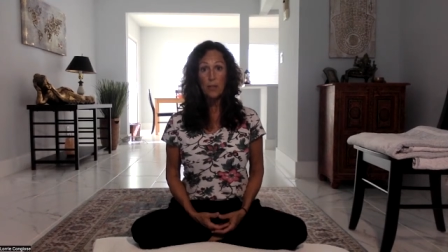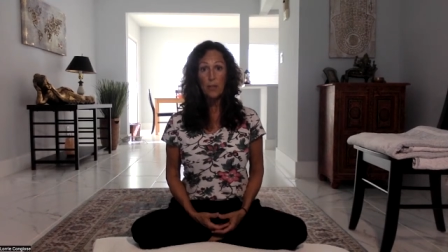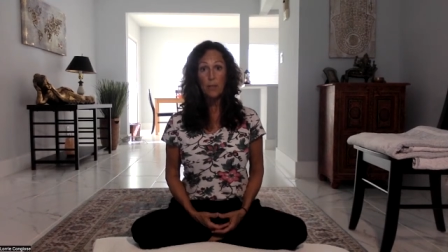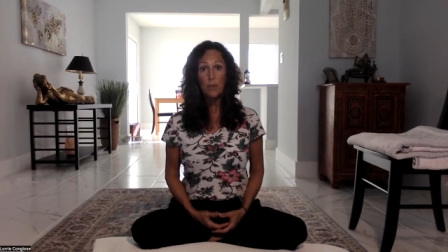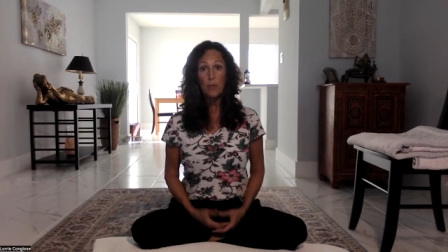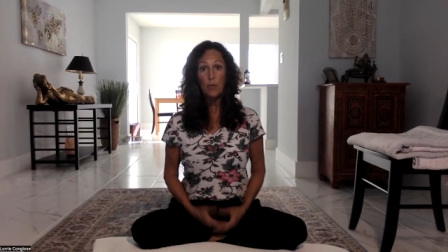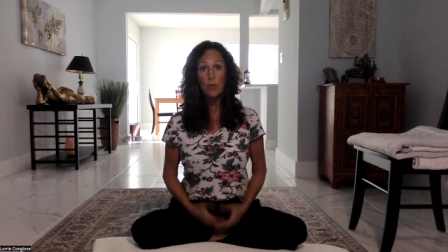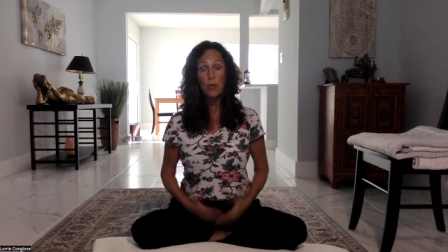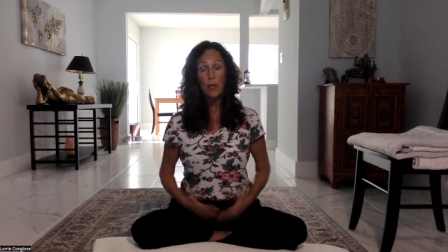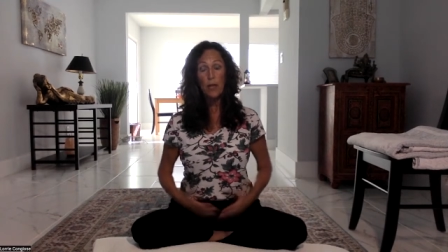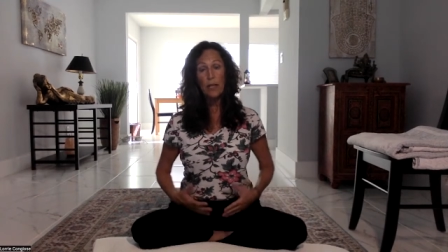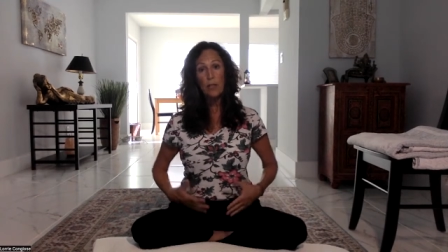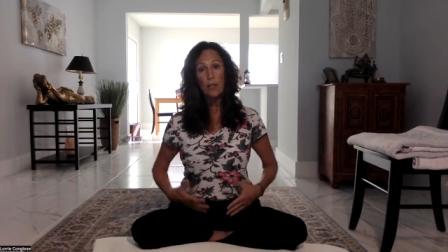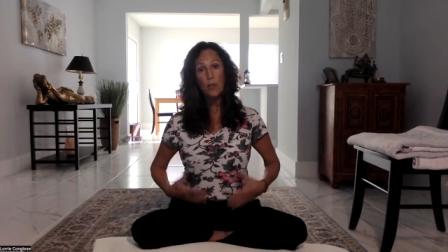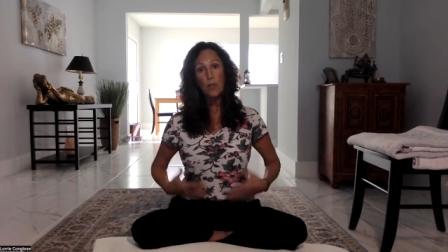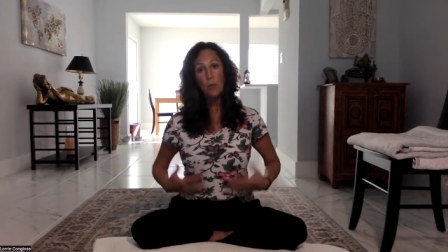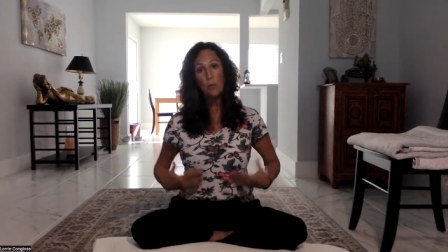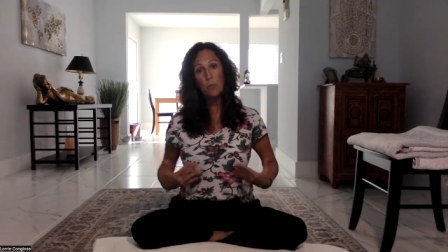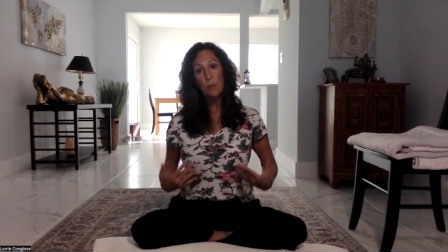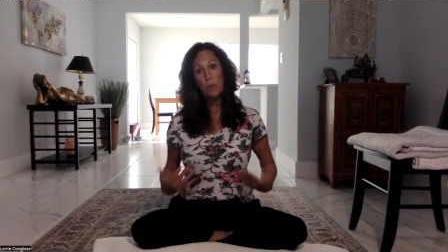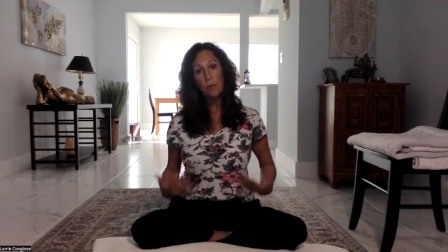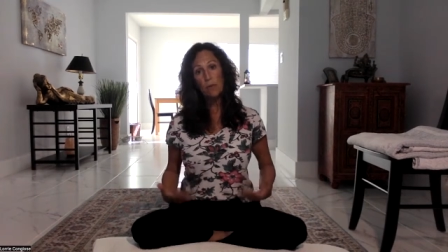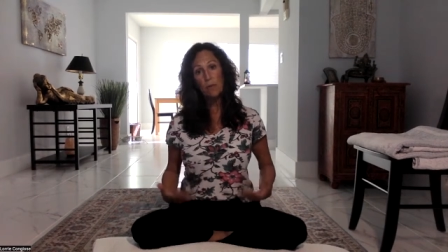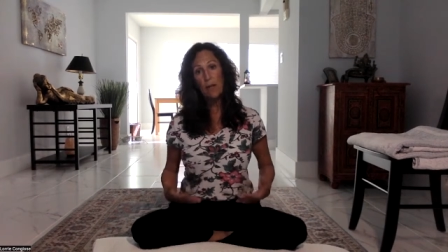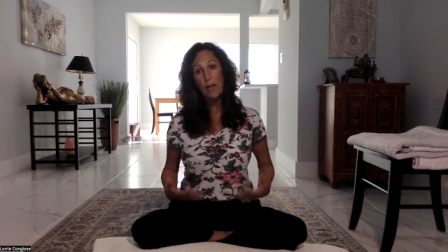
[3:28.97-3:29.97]
I'm trying to
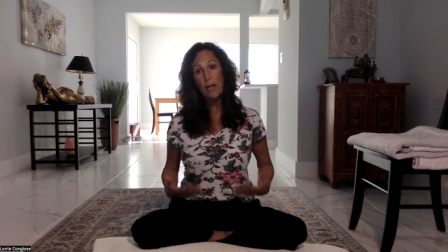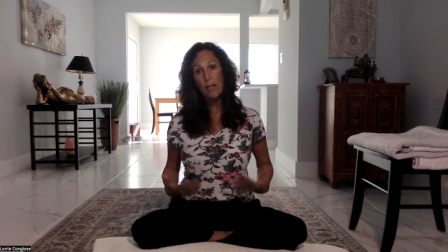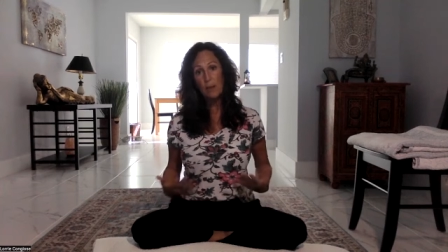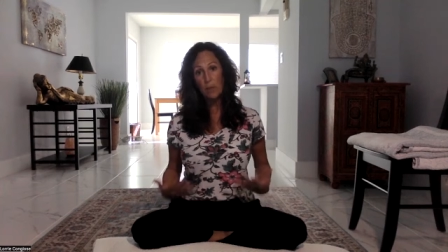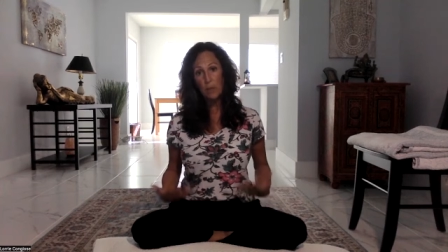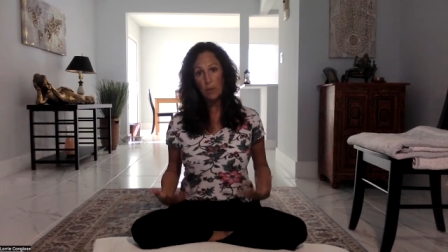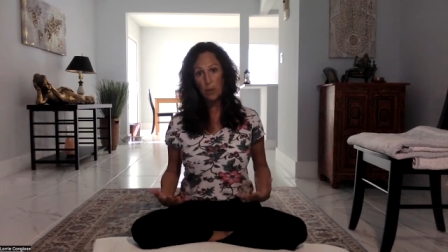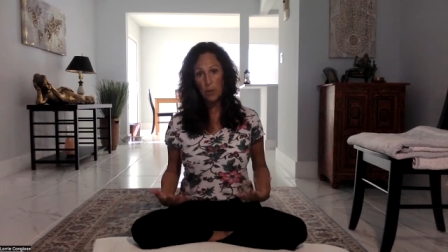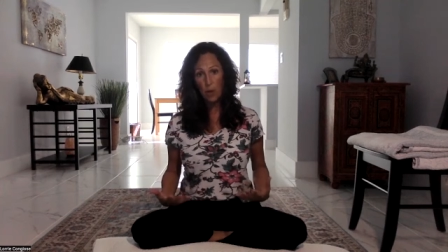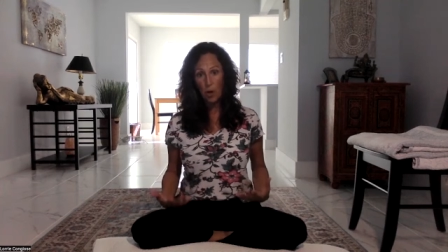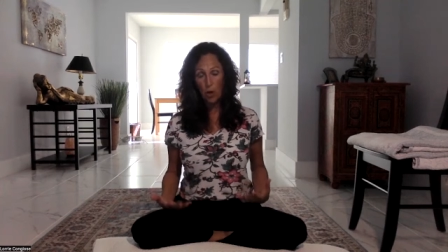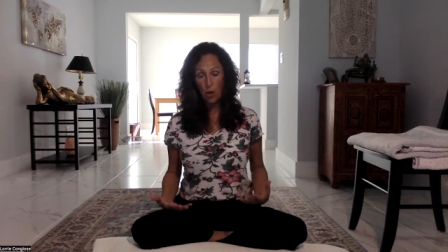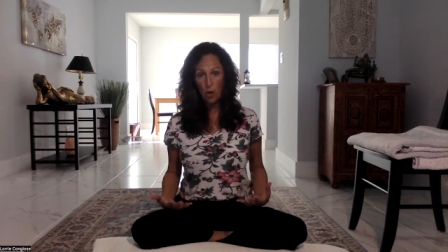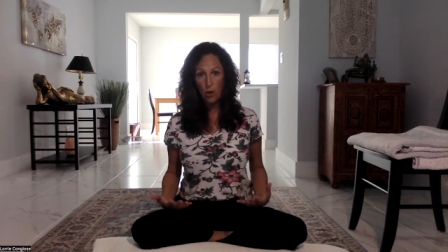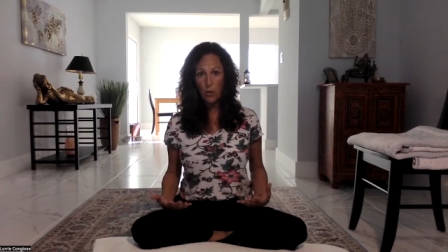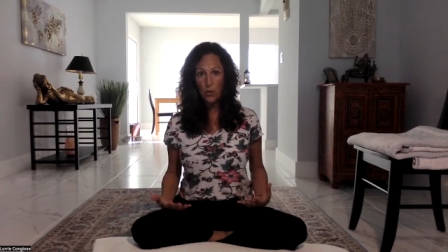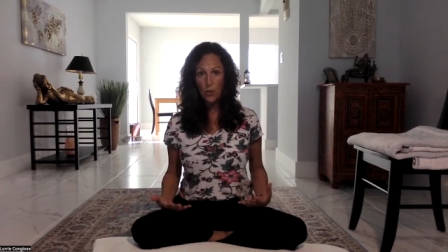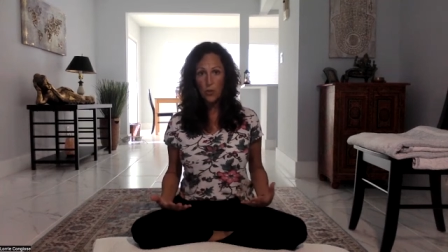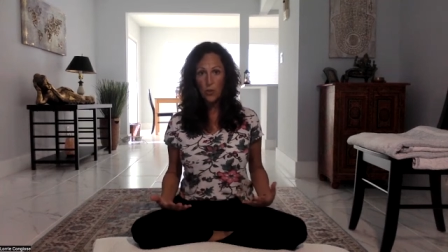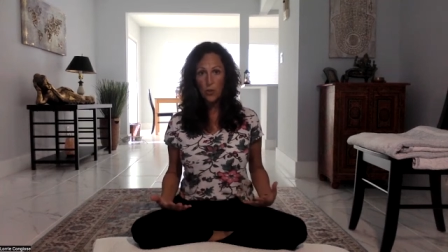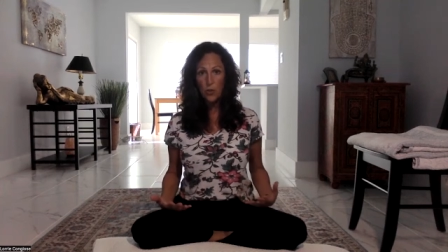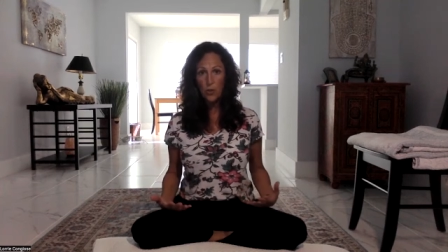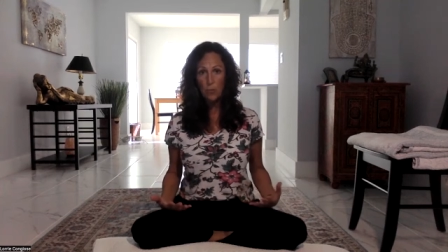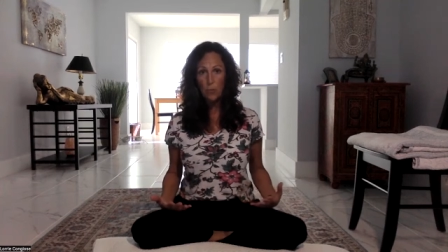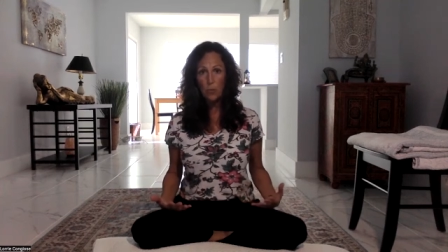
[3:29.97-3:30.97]
provide it with all the
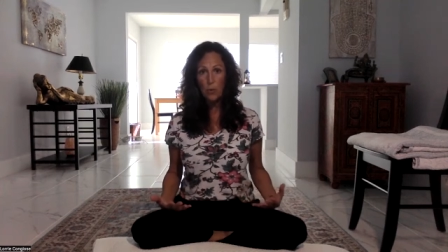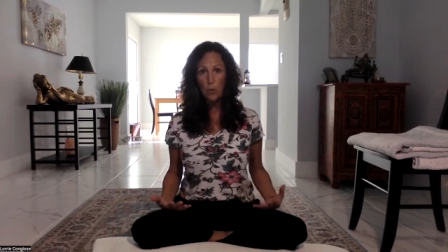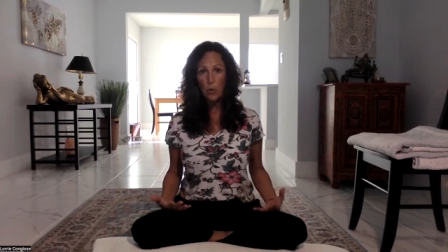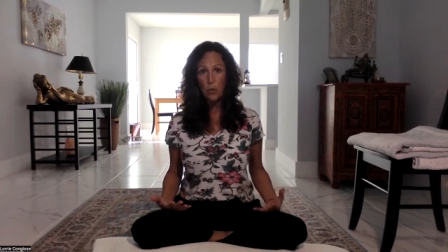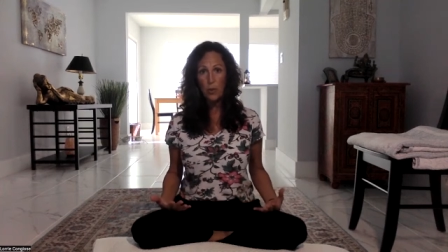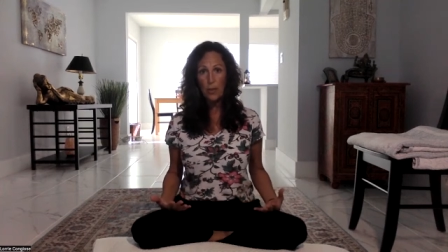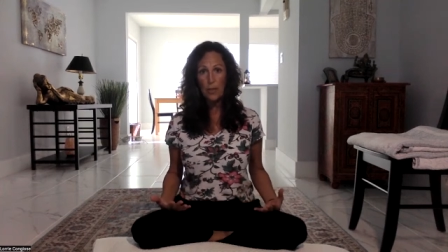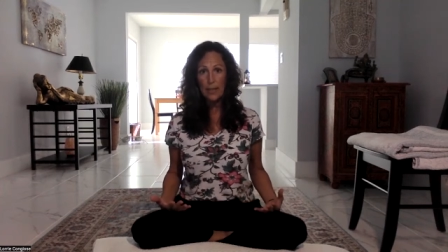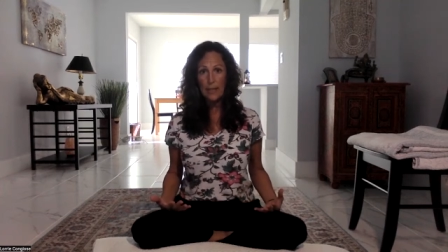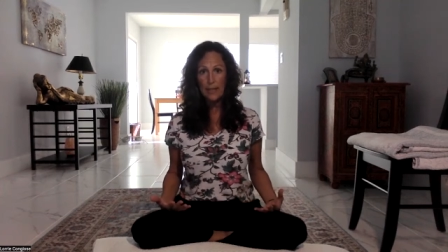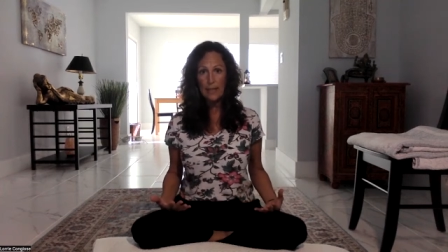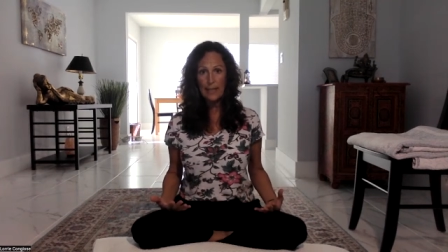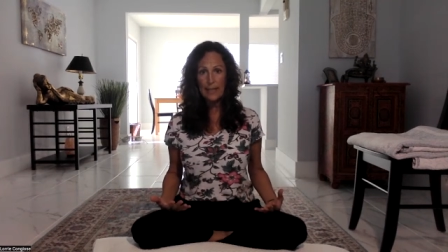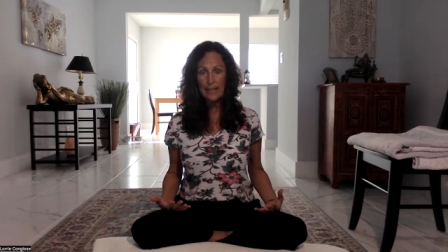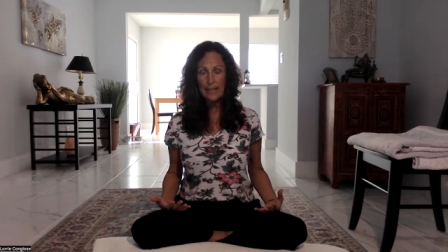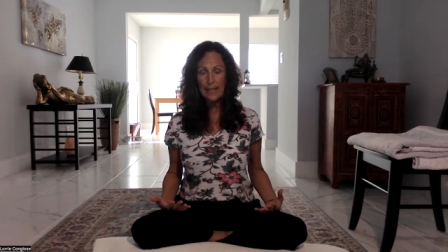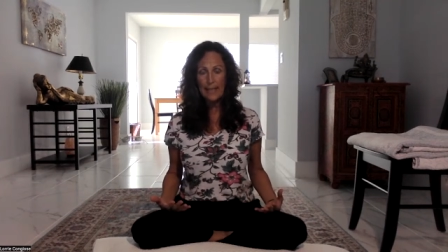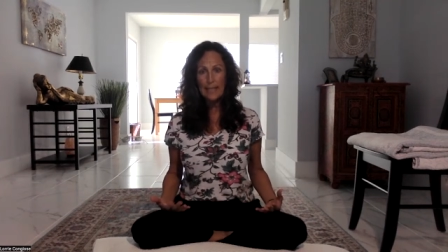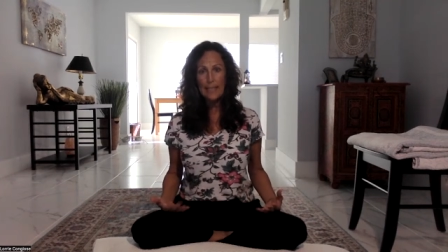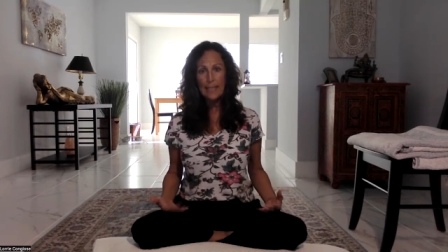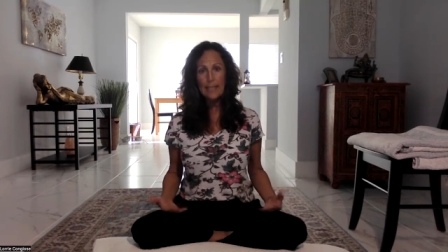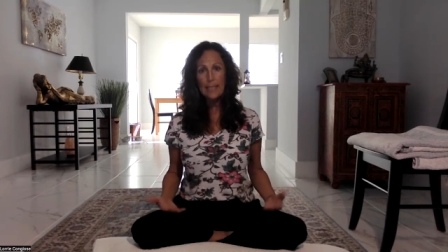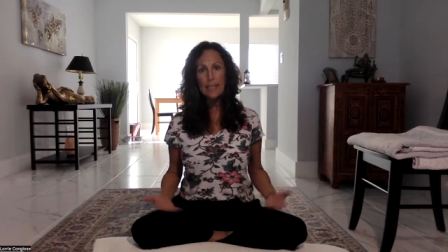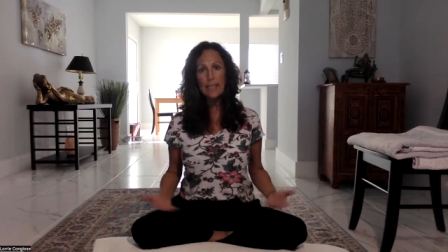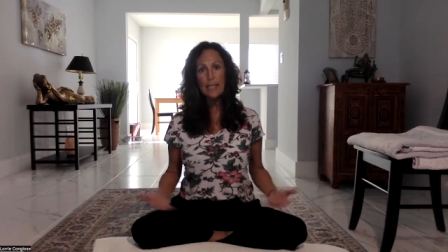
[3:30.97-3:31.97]
support it
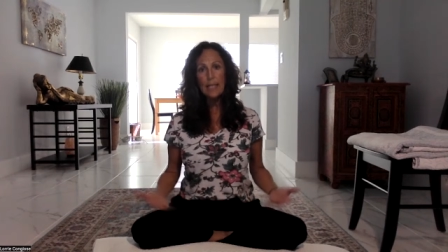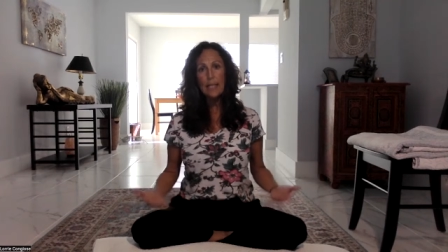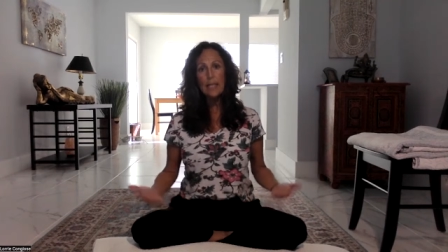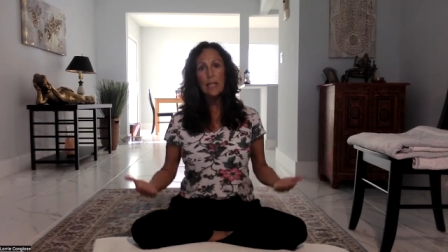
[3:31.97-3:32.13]
needs